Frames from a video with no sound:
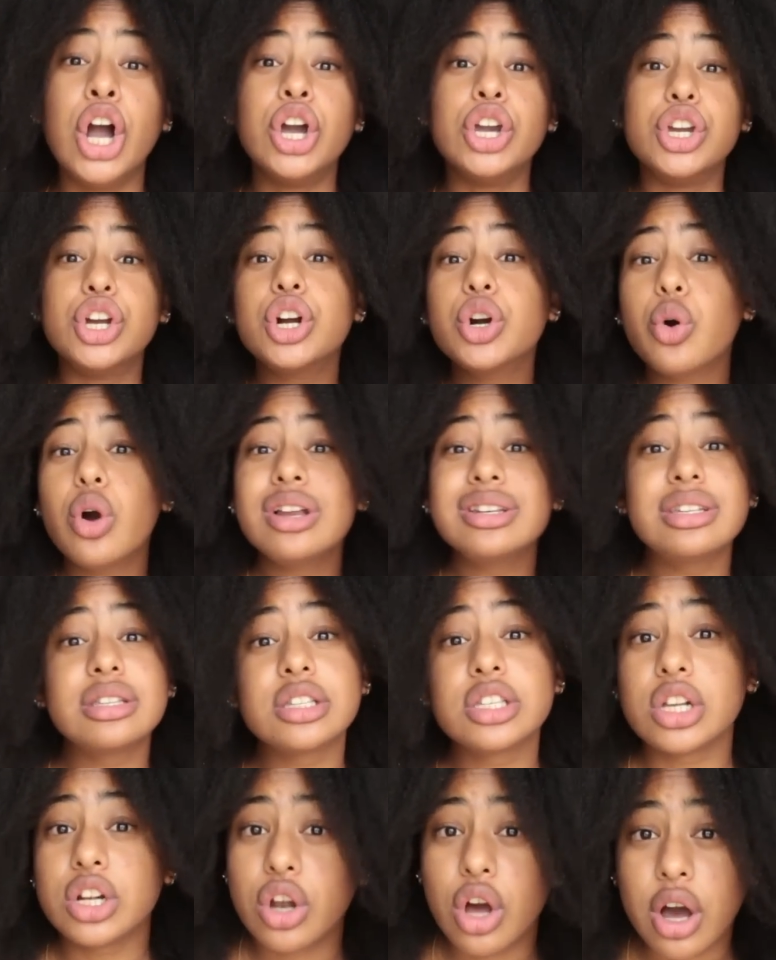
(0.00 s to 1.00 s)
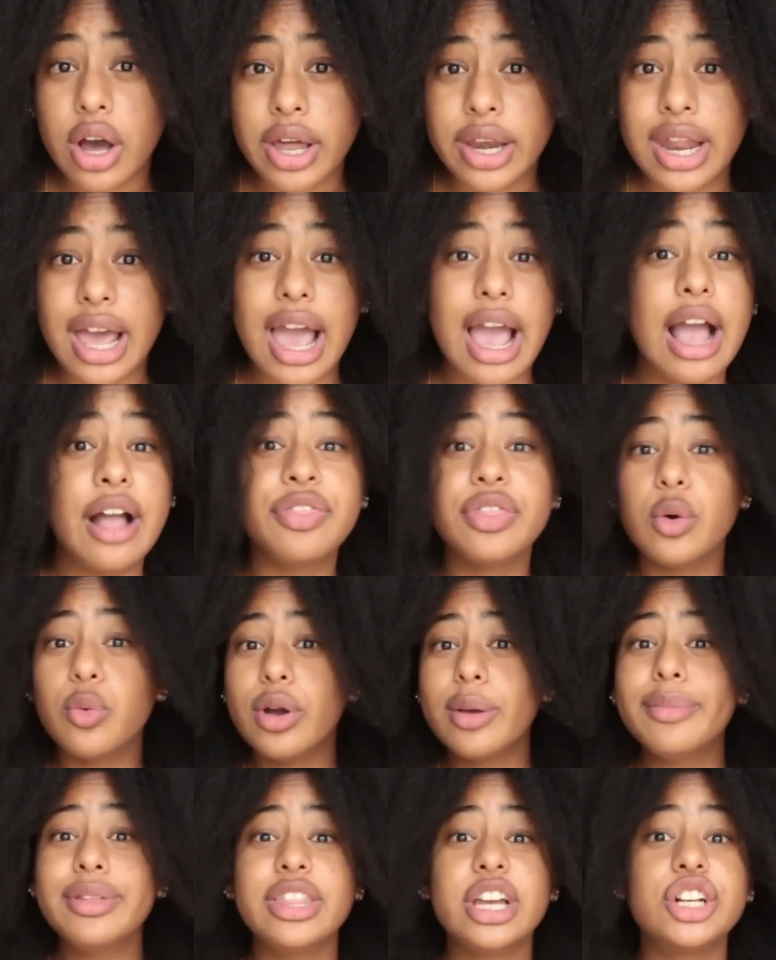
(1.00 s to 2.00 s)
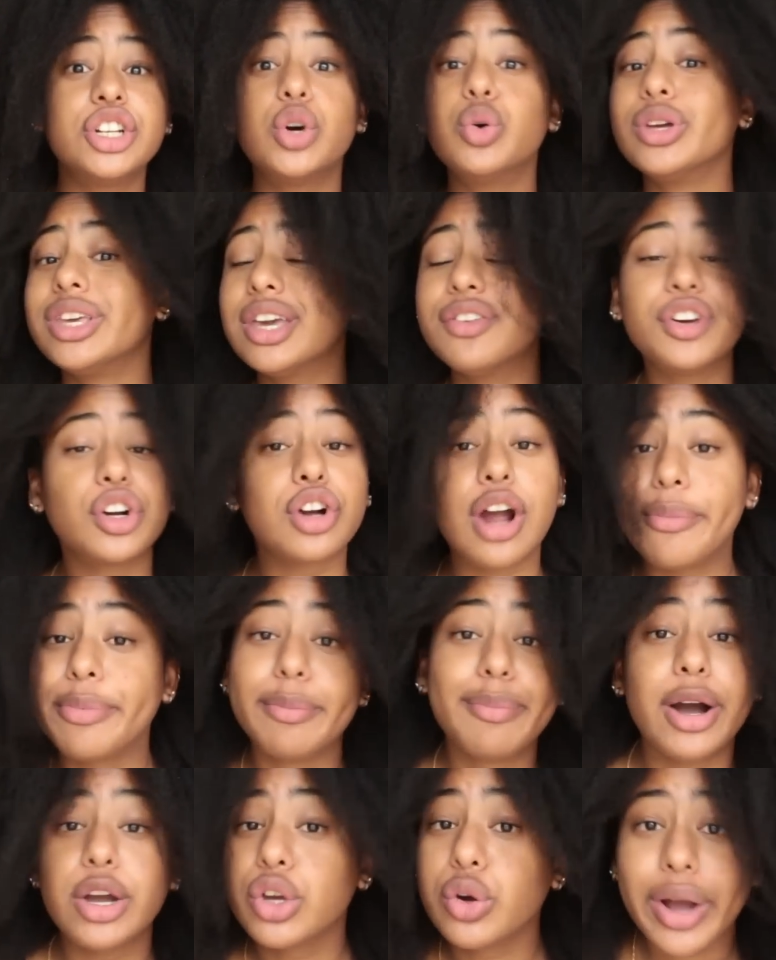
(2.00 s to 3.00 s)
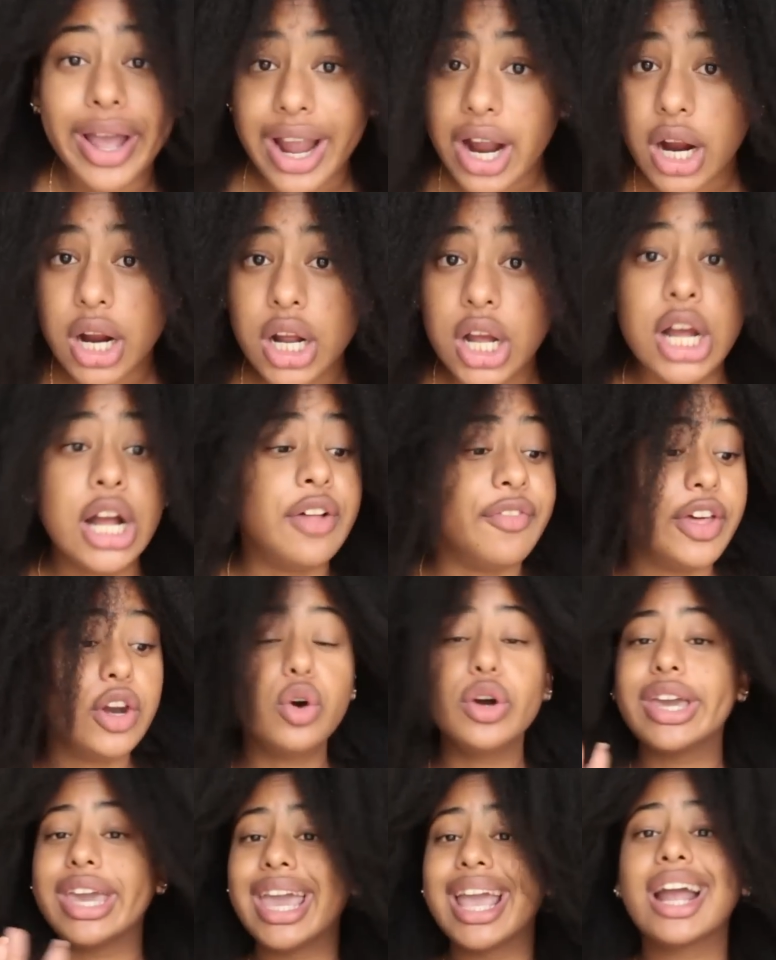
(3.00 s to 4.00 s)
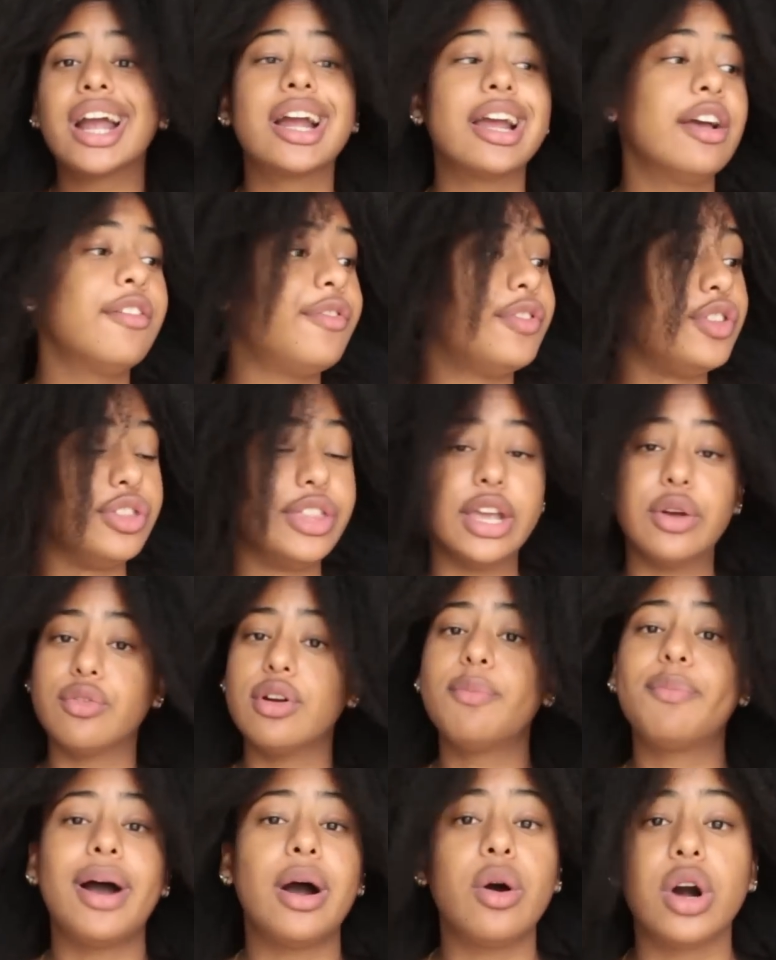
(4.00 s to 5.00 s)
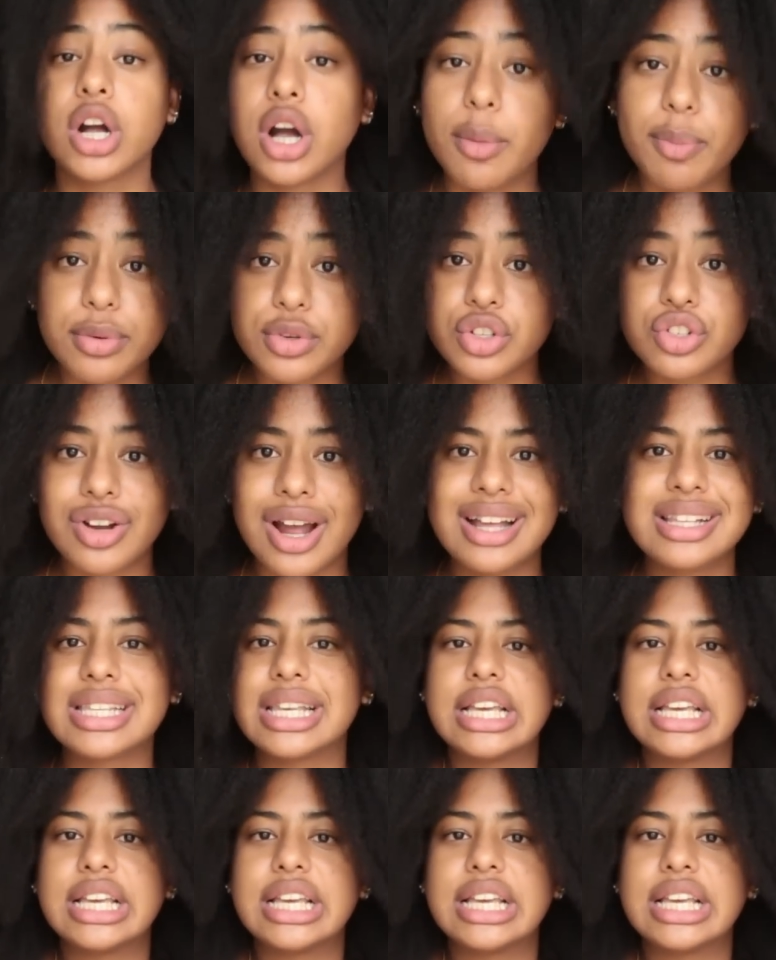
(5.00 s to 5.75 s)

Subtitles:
You're going to the salon and the women there don't give a crap about your hair. They don't care if they rip out a couple strands.